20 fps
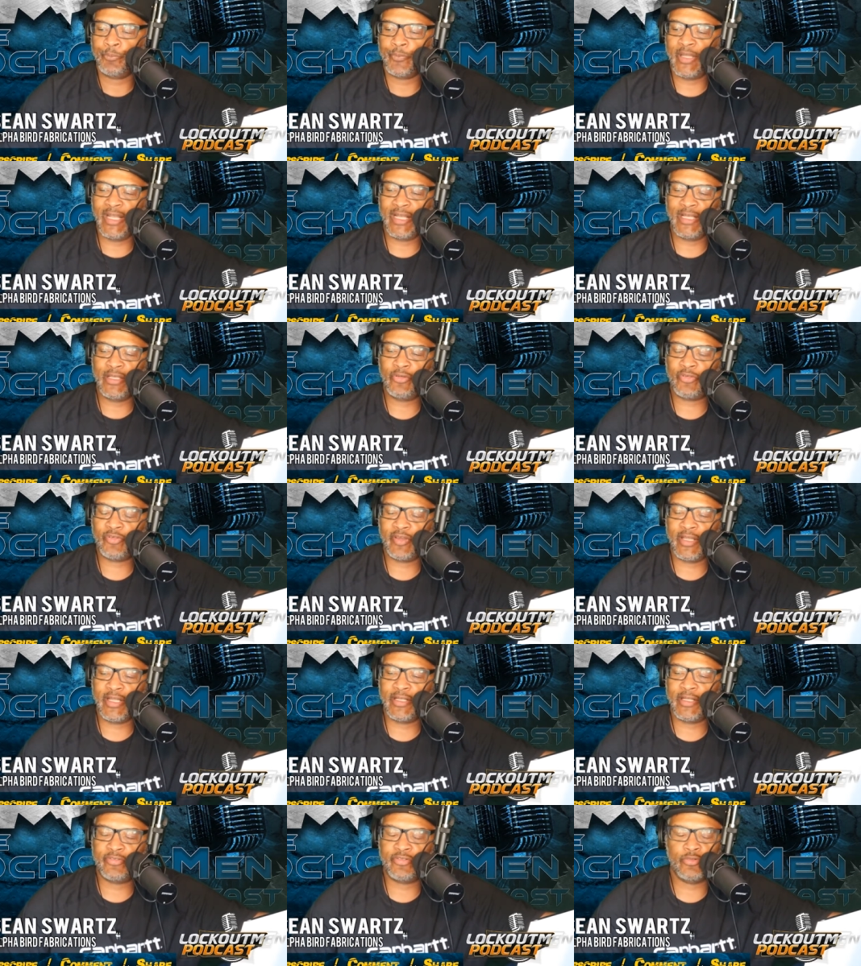and you
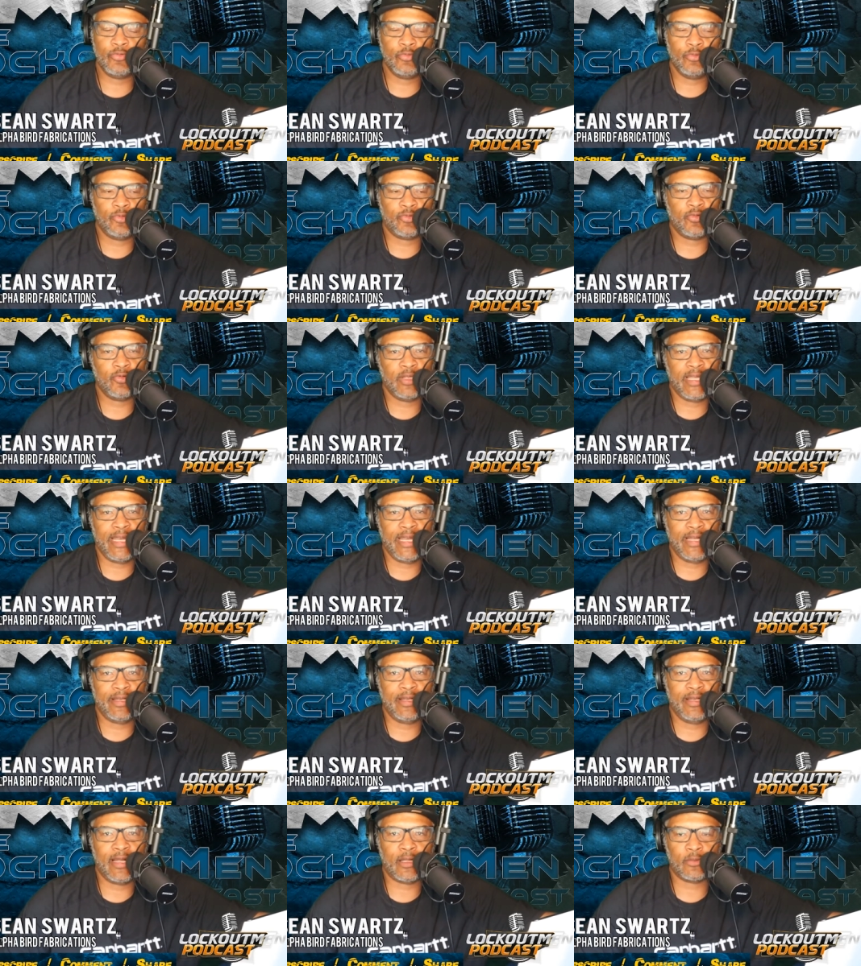said that you was
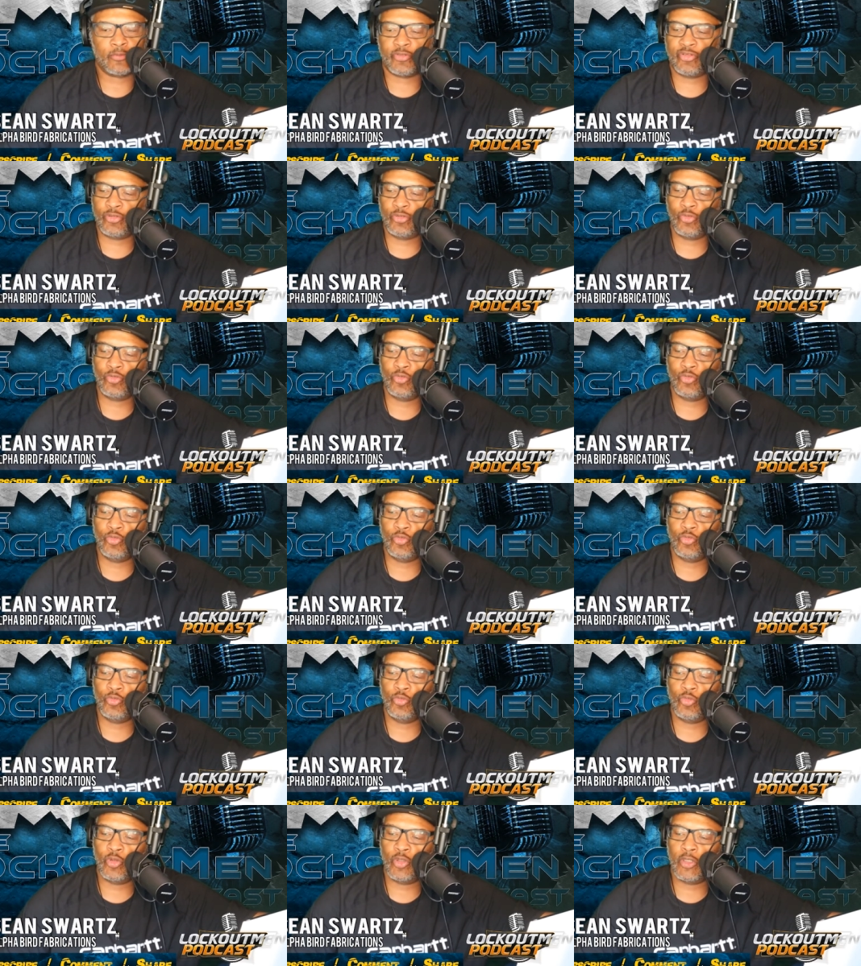heading out
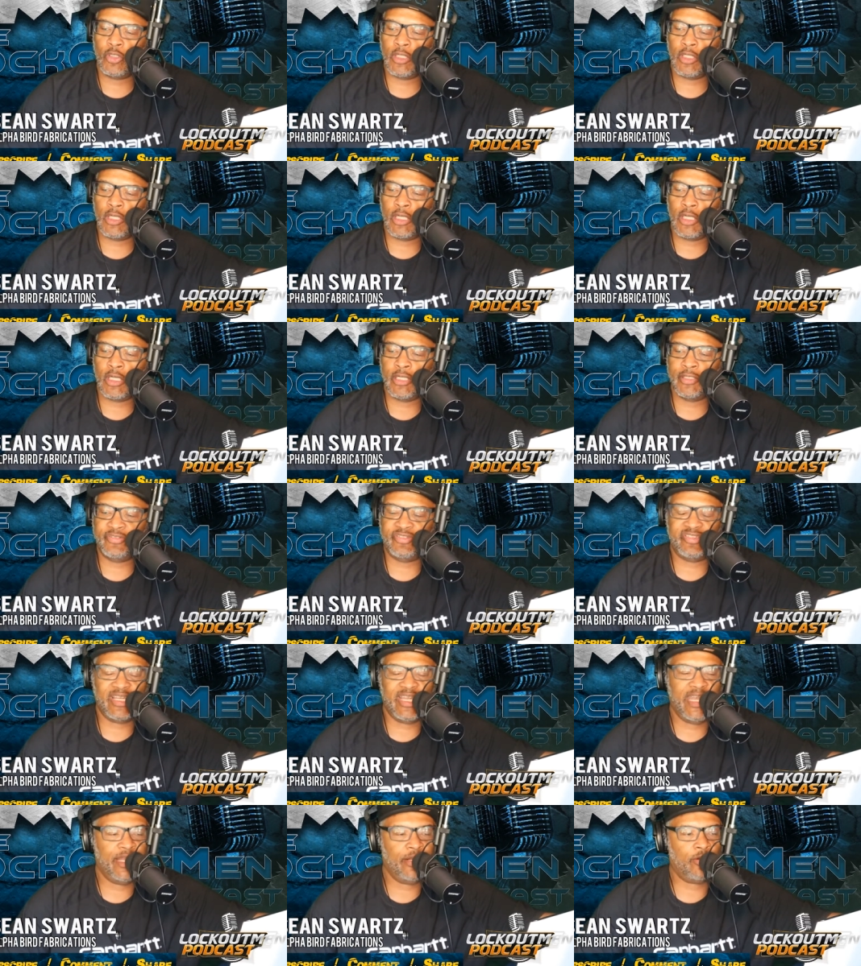to uh
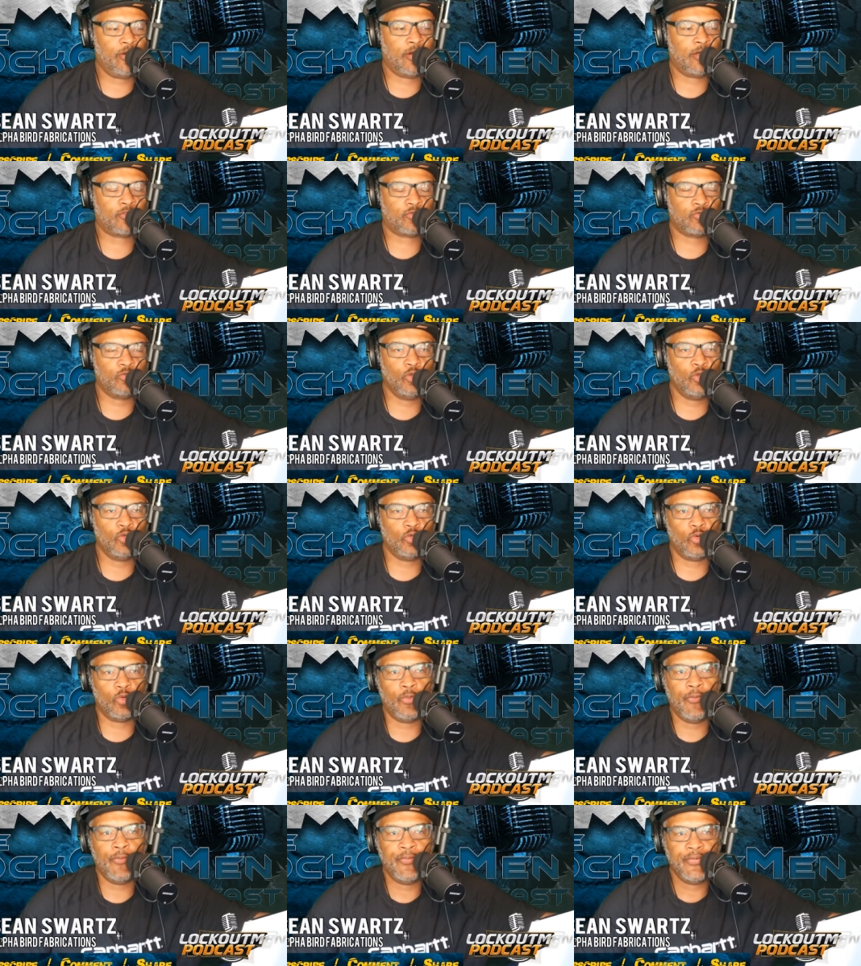JNR
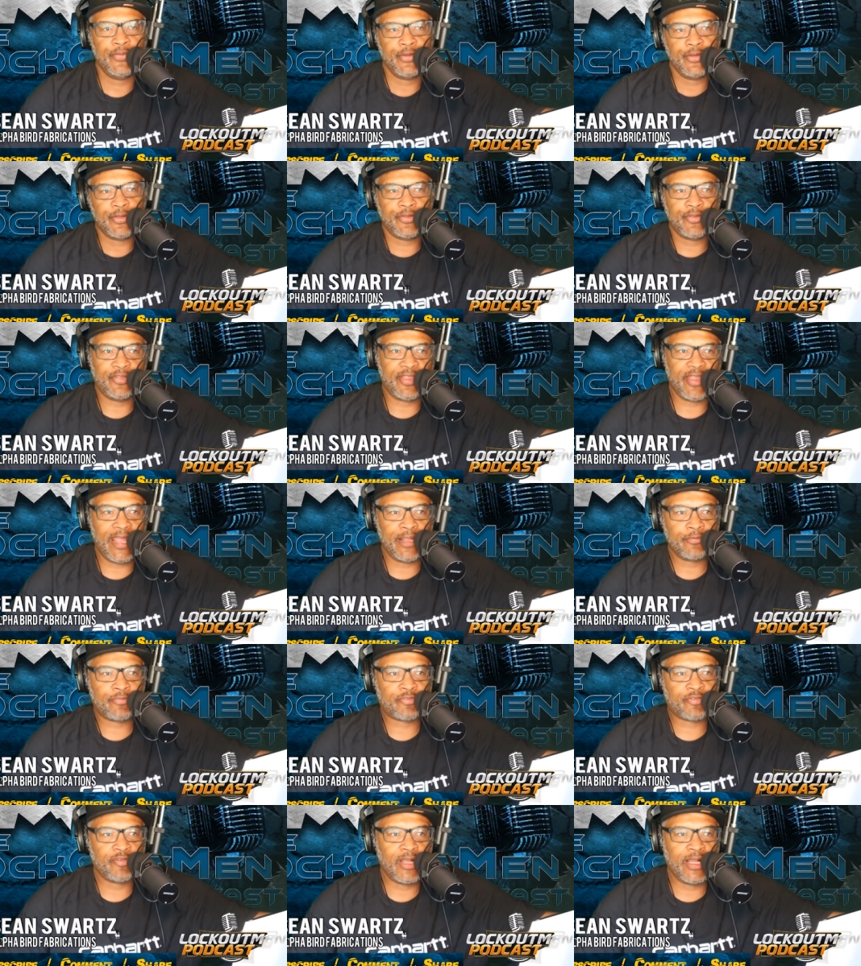Schugel
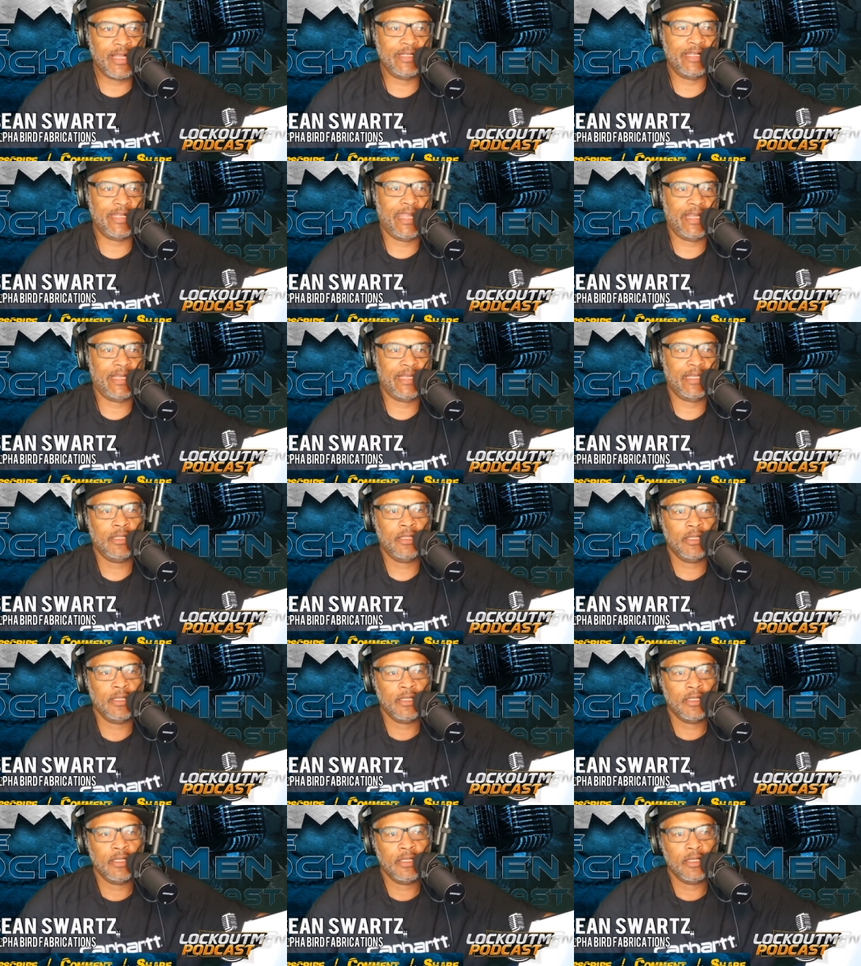that Sunday.
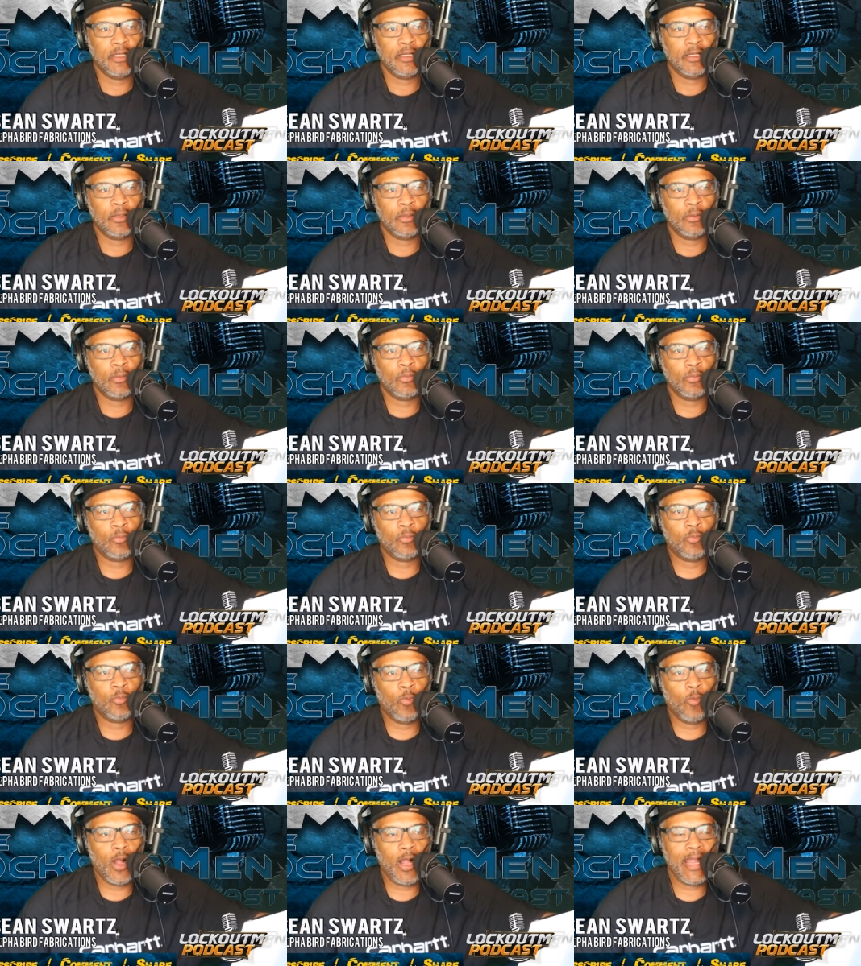
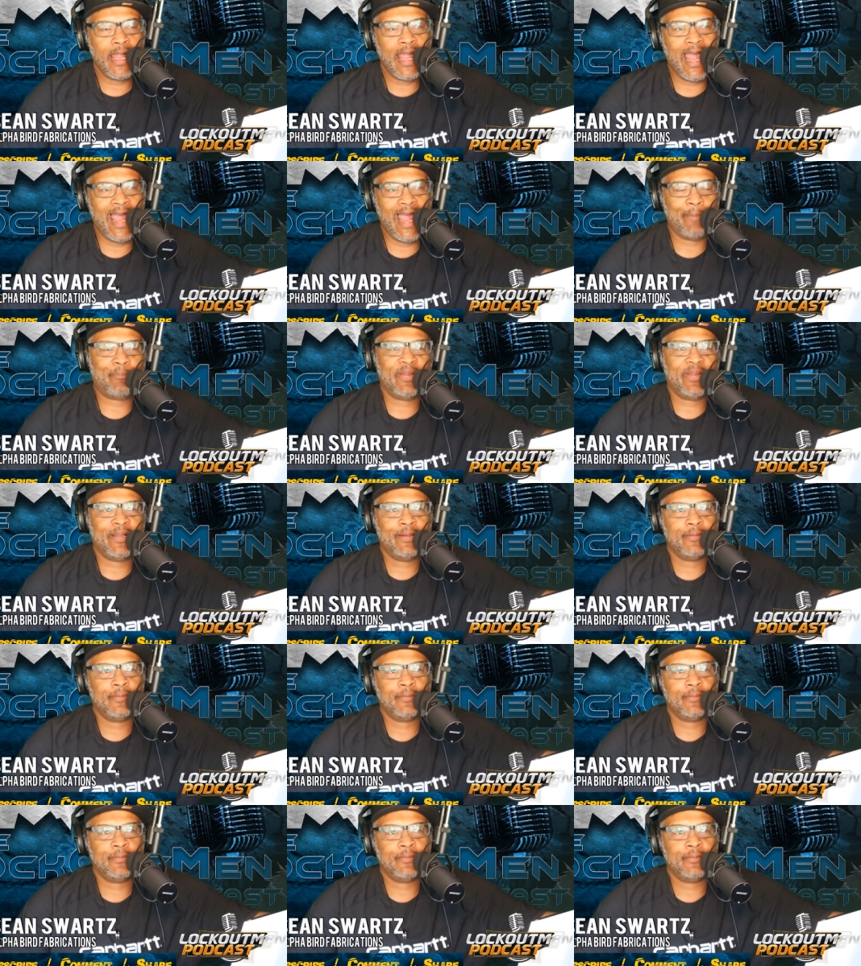What happened?